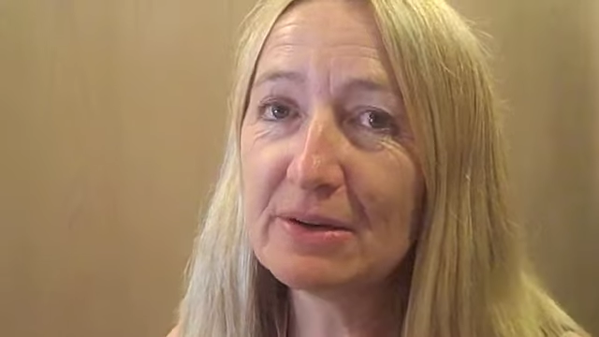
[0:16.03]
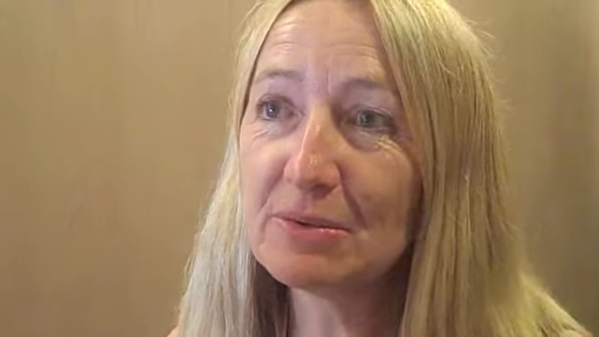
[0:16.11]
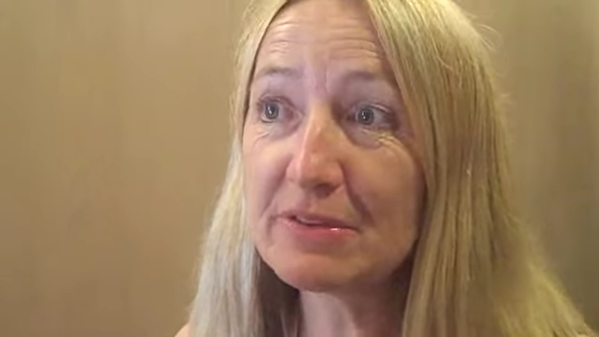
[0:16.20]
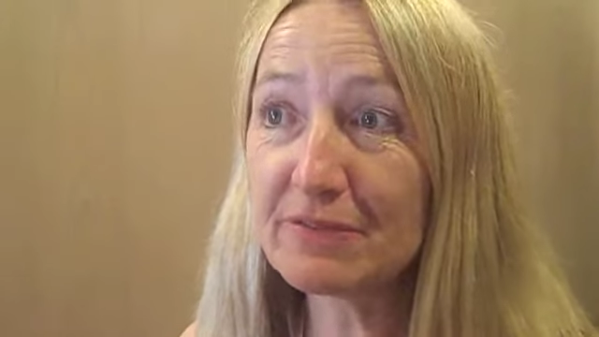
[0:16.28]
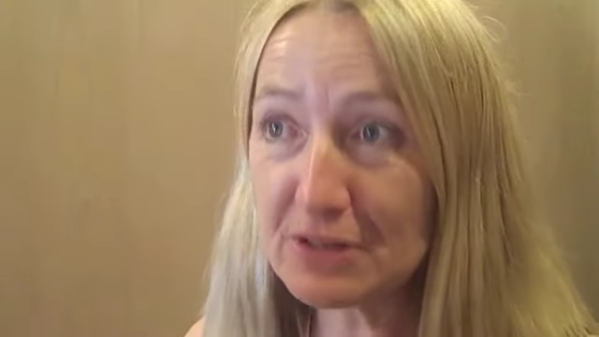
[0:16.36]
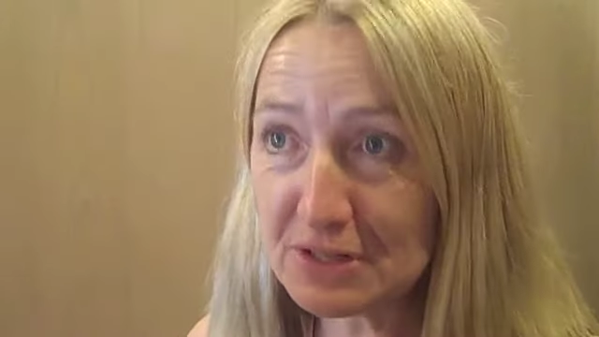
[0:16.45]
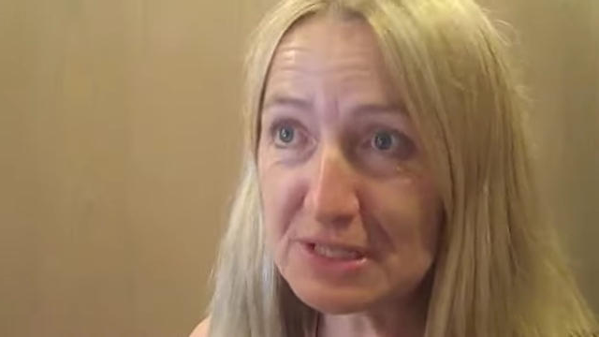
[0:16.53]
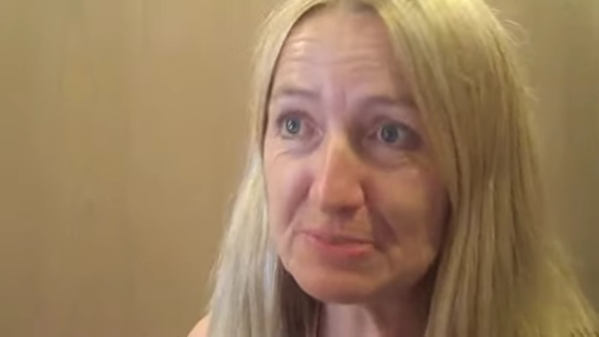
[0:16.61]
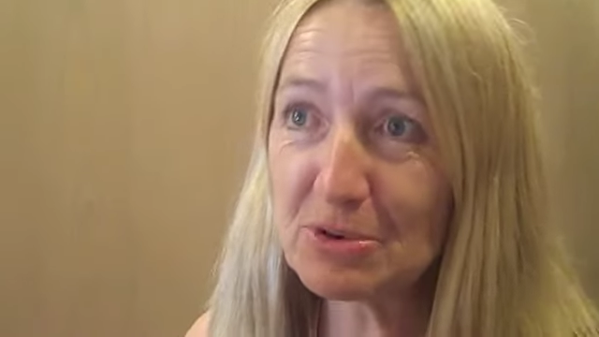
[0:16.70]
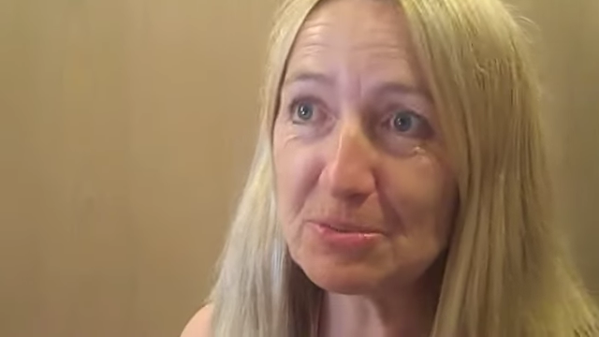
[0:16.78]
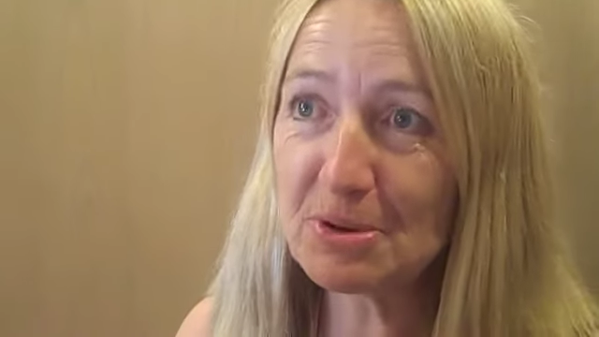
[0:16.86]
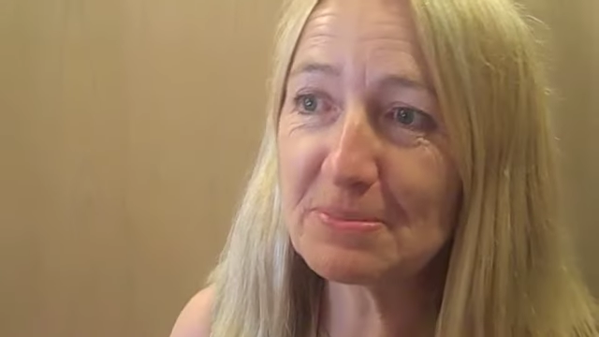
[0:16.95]
with a very
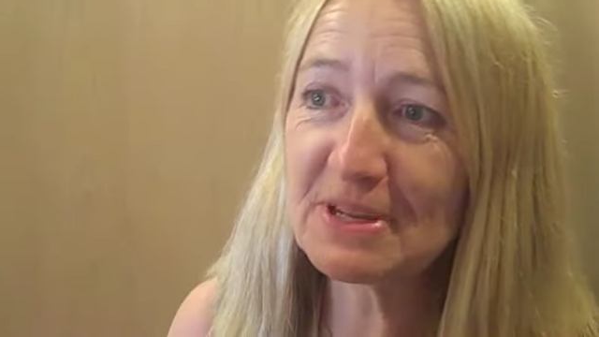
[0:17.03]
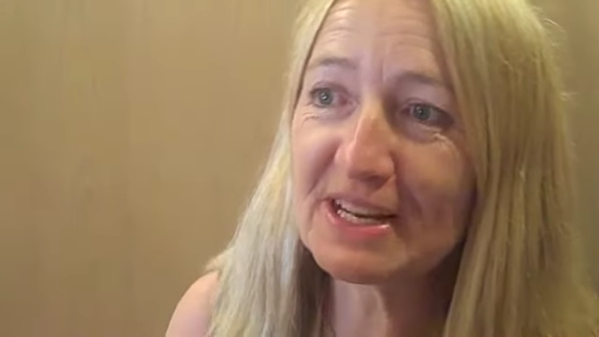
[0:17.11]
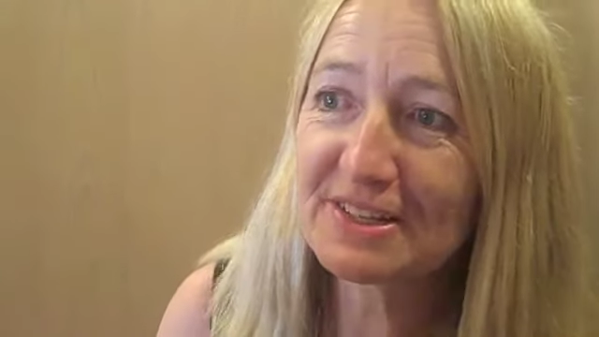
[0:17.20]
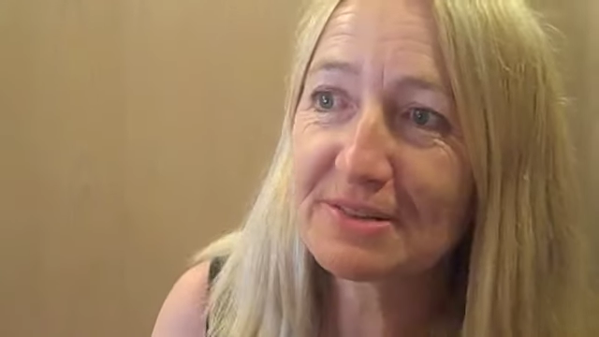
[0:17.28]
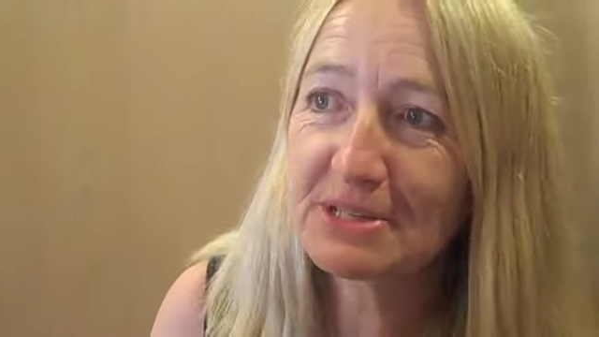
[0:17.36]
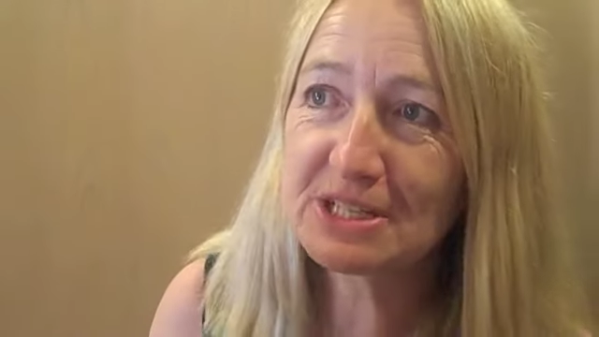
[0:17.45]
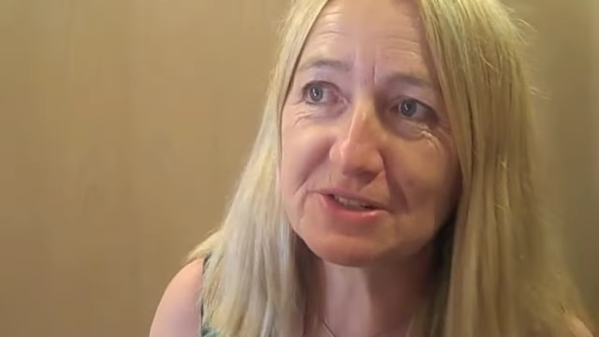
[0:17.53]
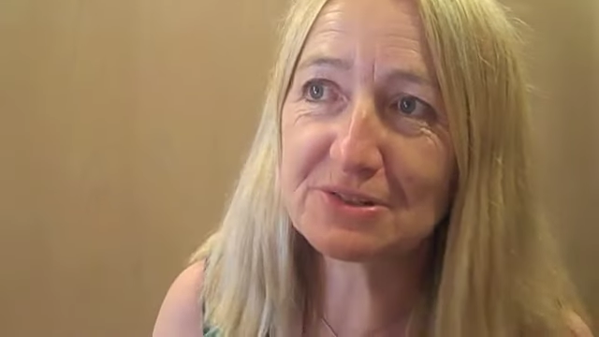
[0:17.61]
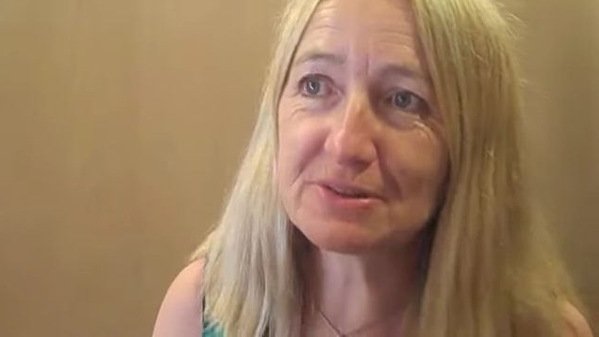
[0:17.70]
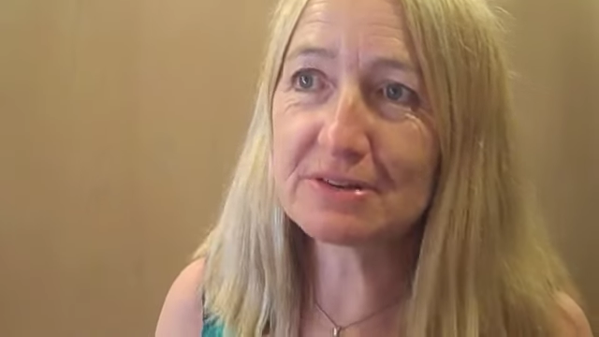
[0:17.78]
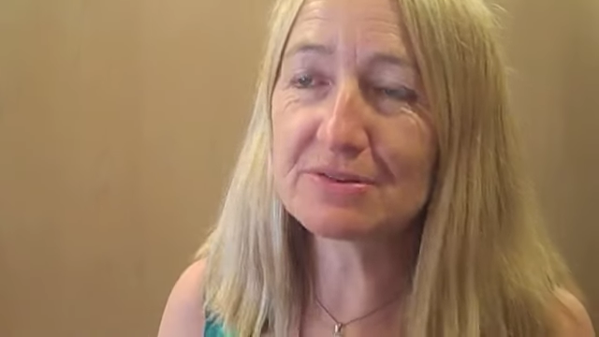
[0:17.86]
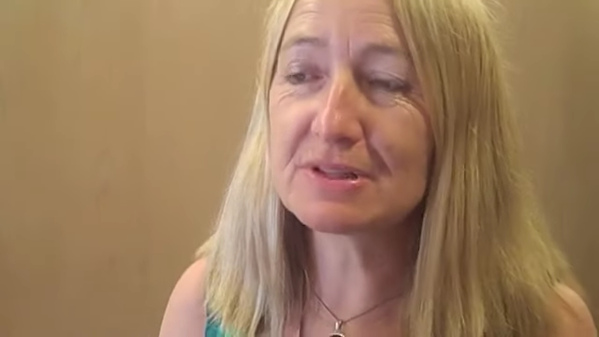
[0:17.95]
small population, about
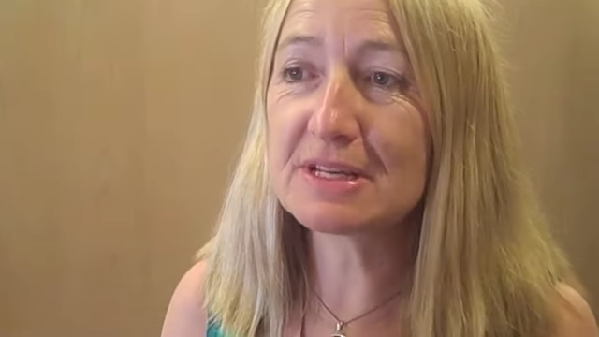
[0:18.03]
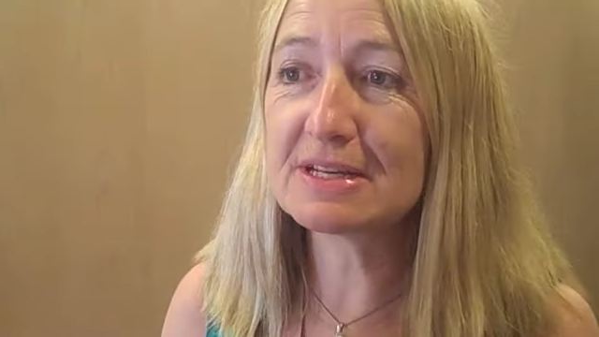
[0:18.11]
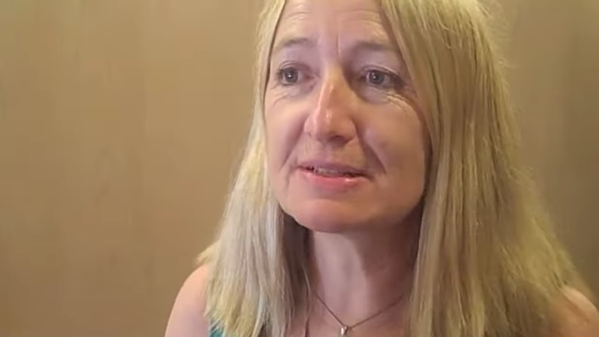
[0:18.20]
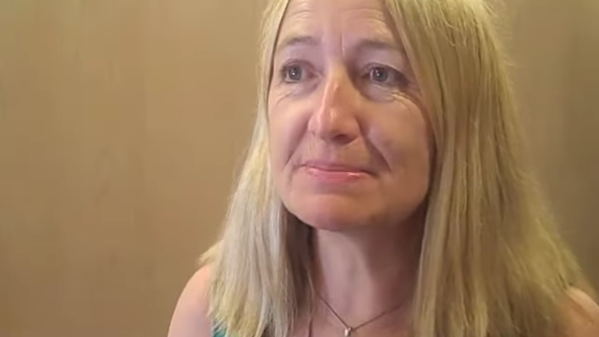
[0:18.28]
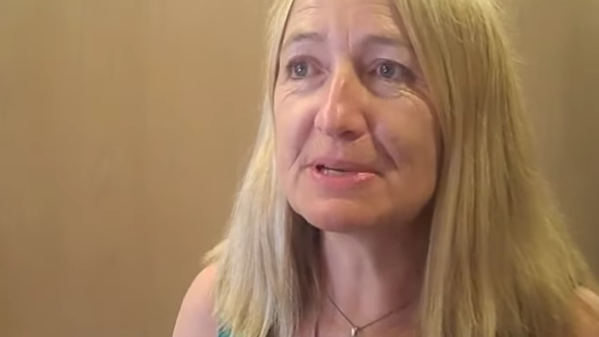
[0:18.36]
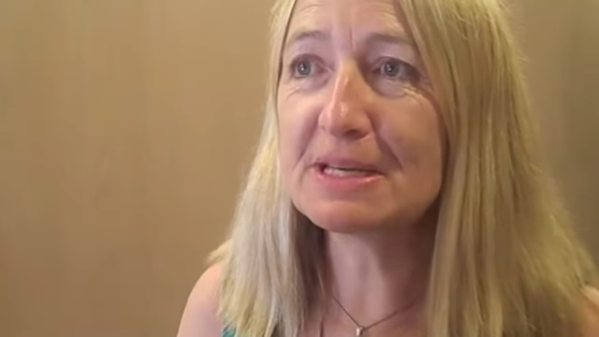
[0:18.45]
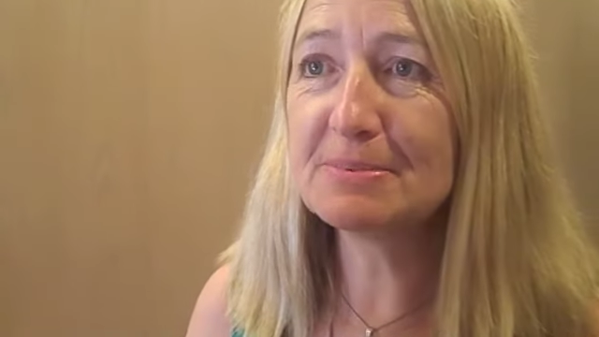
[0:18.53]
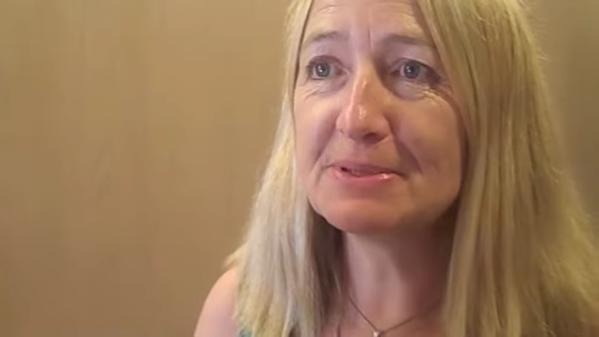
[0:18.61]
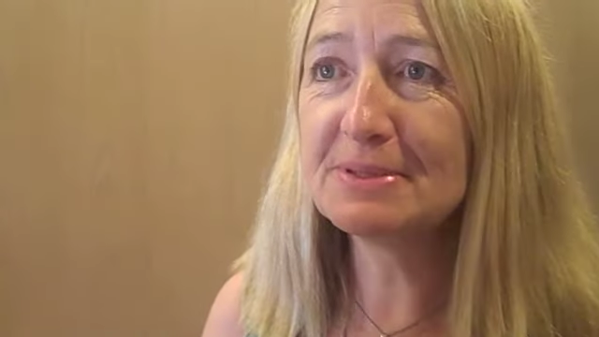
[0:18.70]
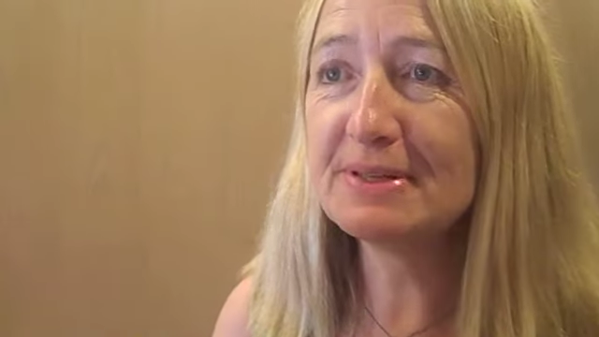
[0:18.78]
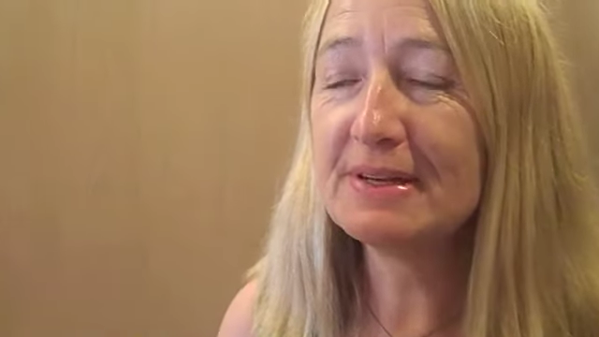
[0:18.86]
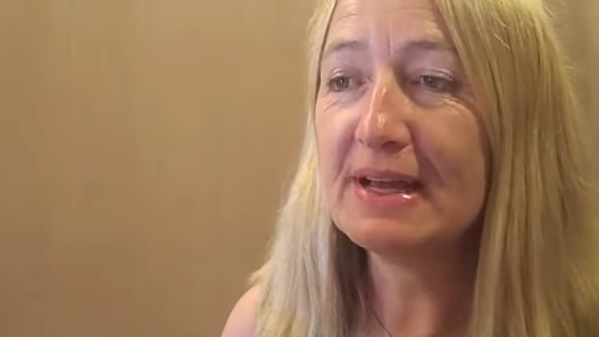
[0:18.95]
200,000 people,